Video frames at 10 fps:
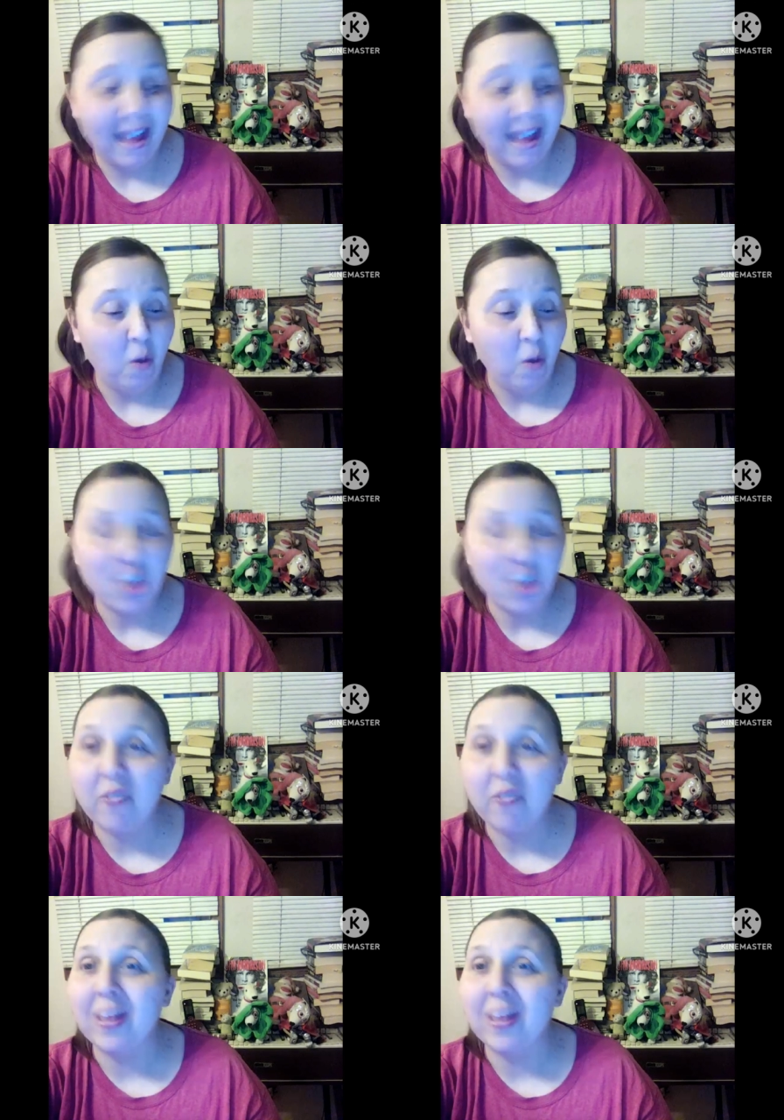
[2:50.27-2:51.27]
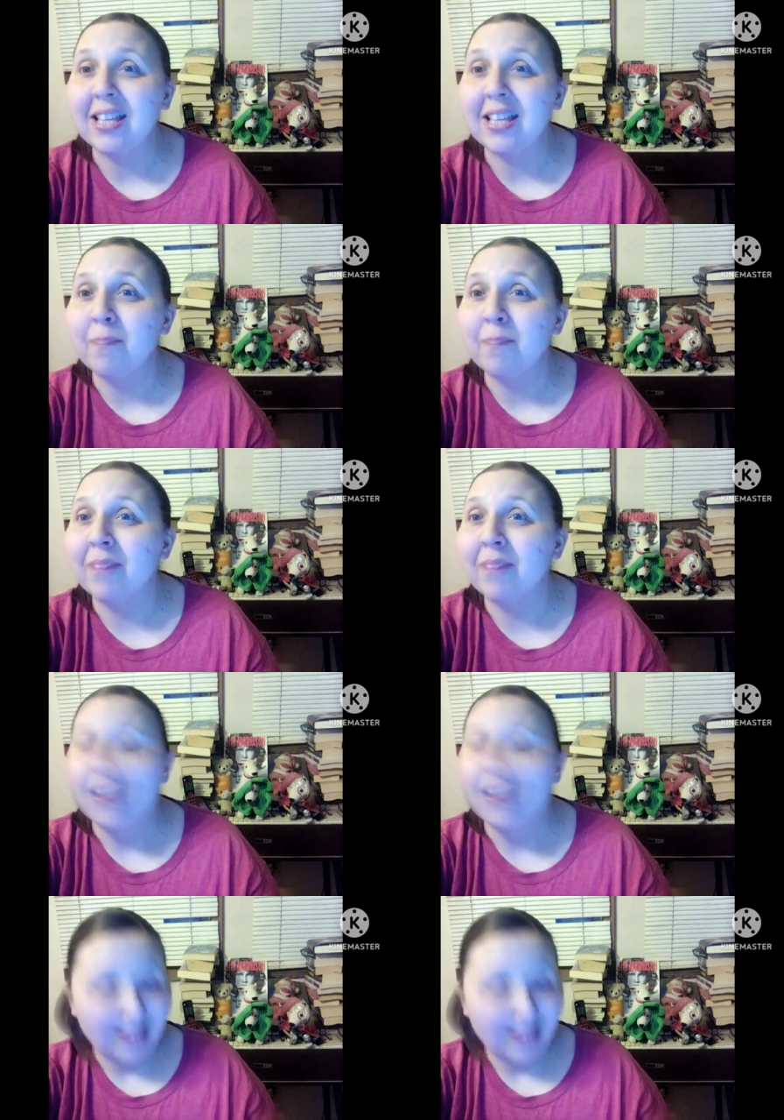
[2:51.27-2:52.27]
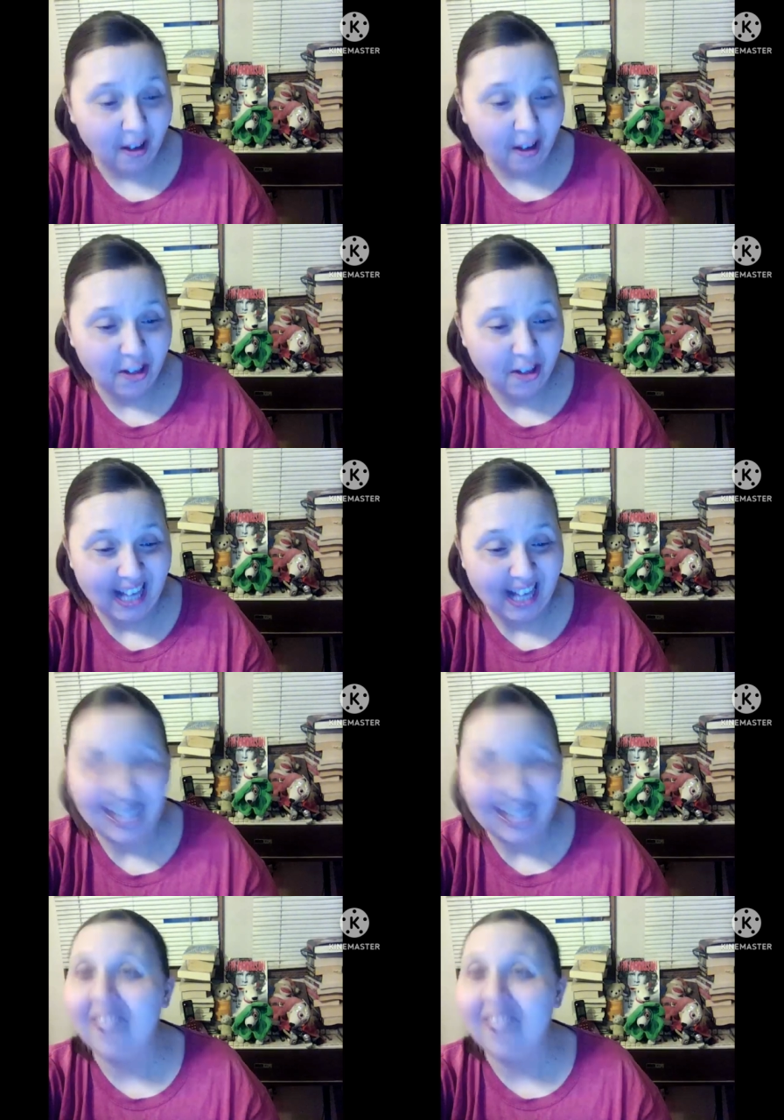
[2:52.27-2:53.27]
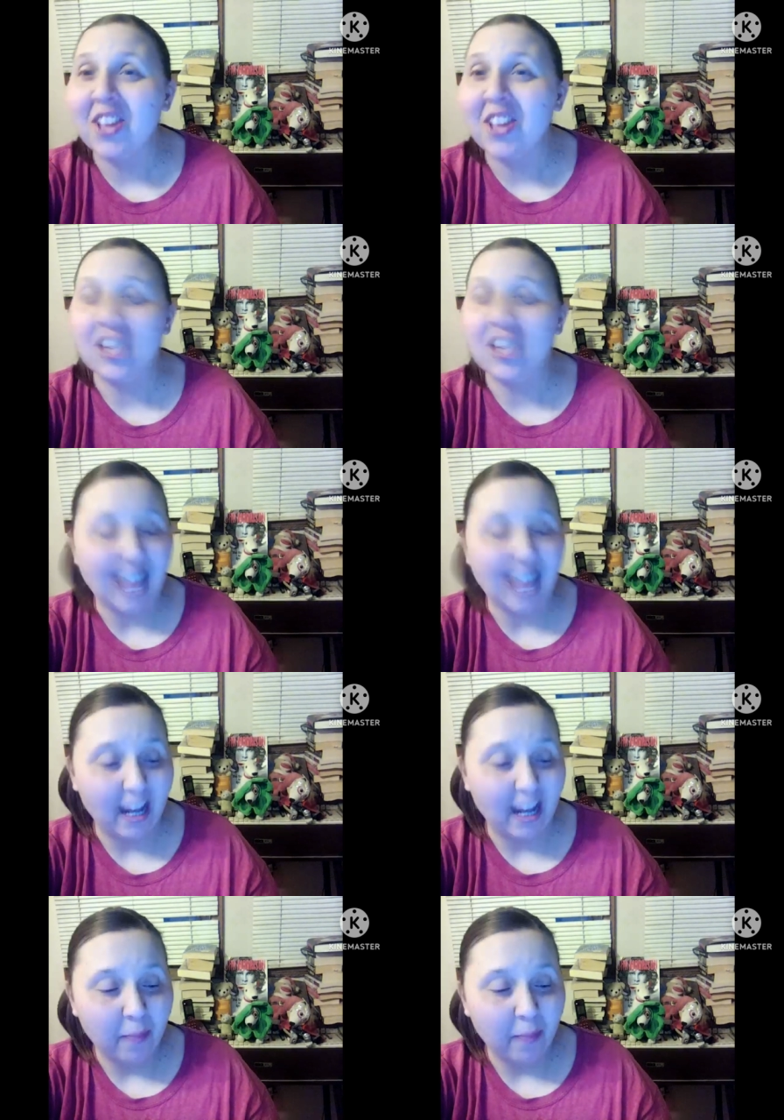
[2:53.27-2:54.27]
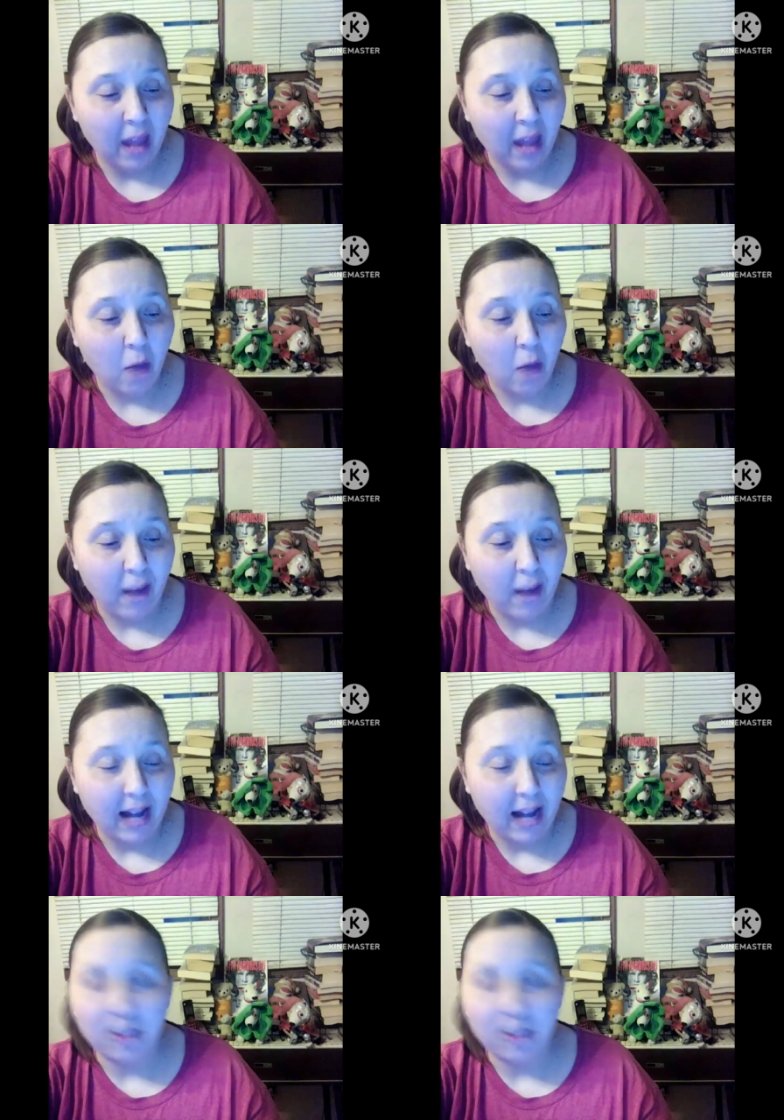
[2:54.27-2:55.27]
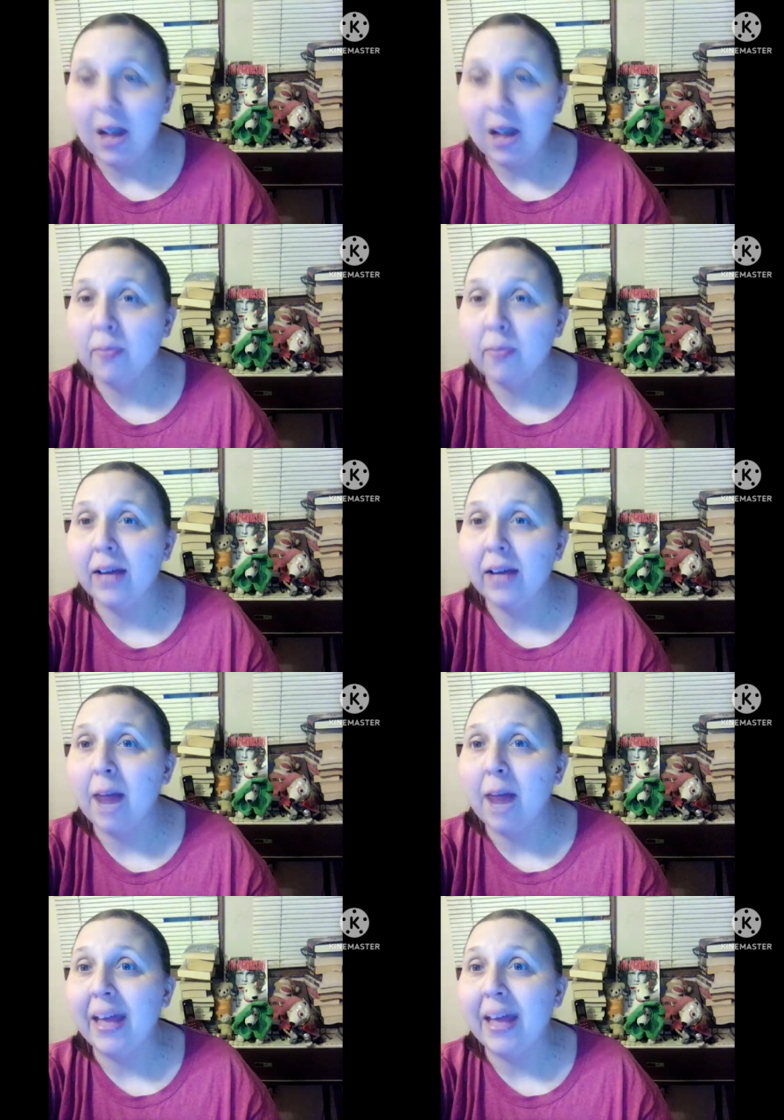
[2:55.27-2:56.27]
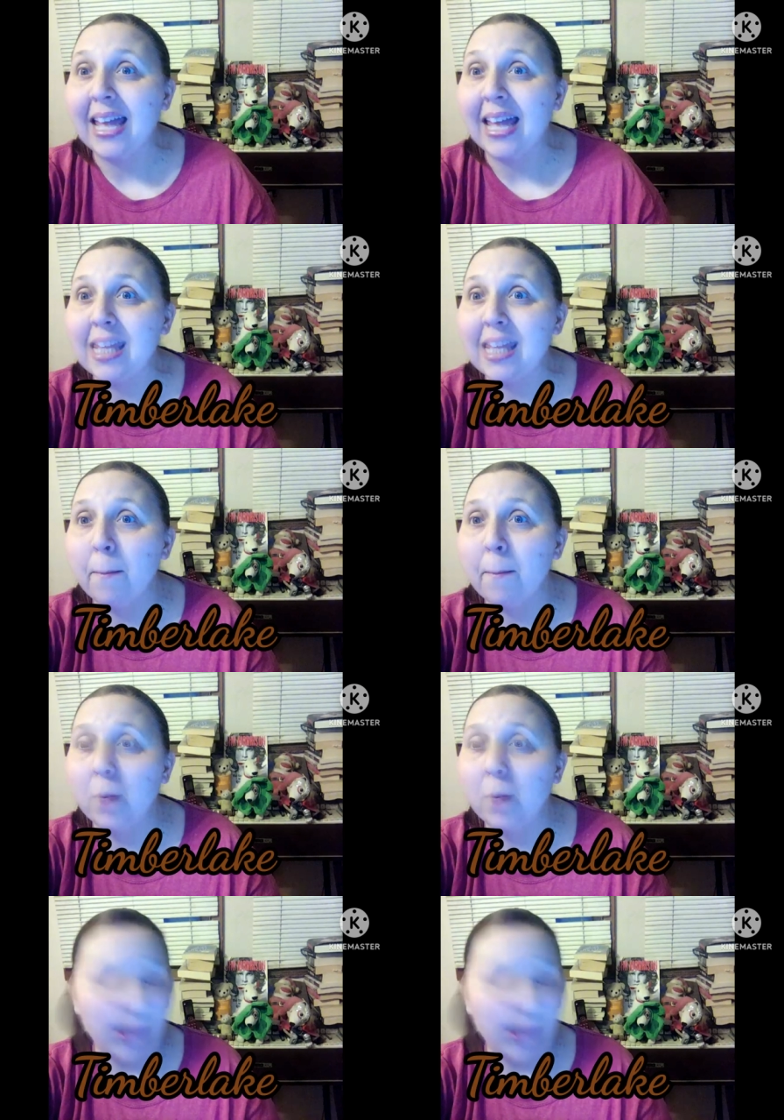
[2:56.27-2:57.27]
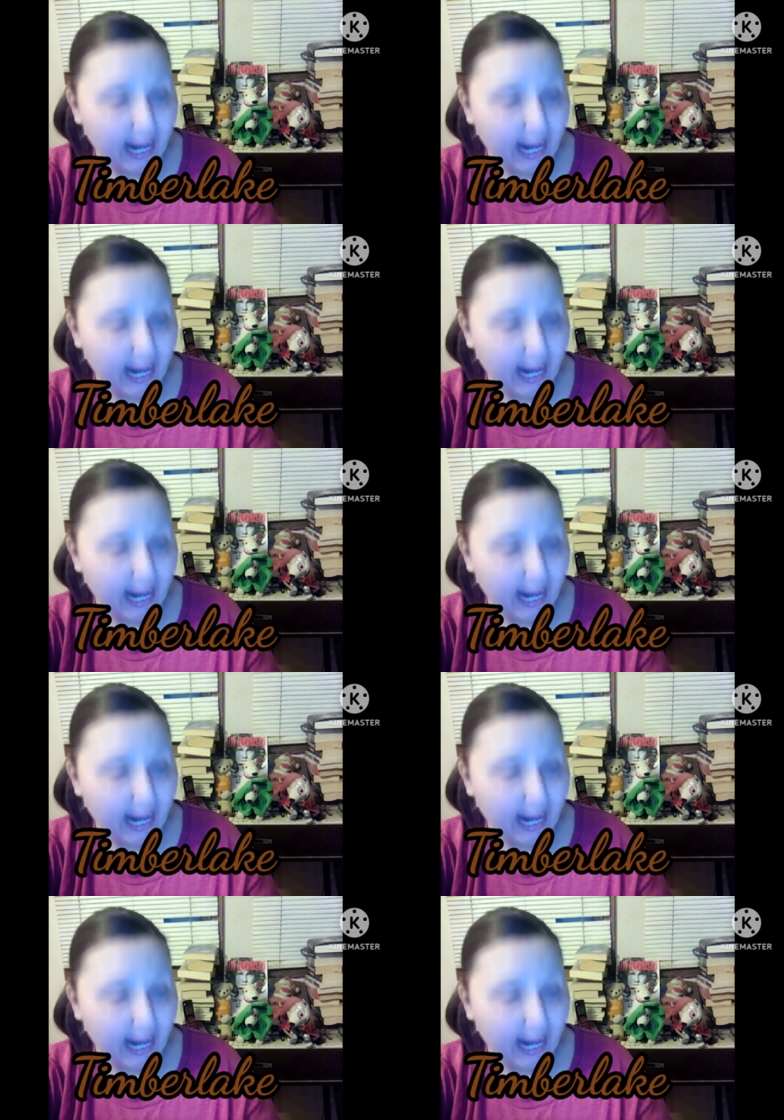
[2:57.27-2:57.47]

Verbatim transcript: We'll just have to wait and see. So, Just Steel finishing second. Round out your top three, I'm liking Timberlake.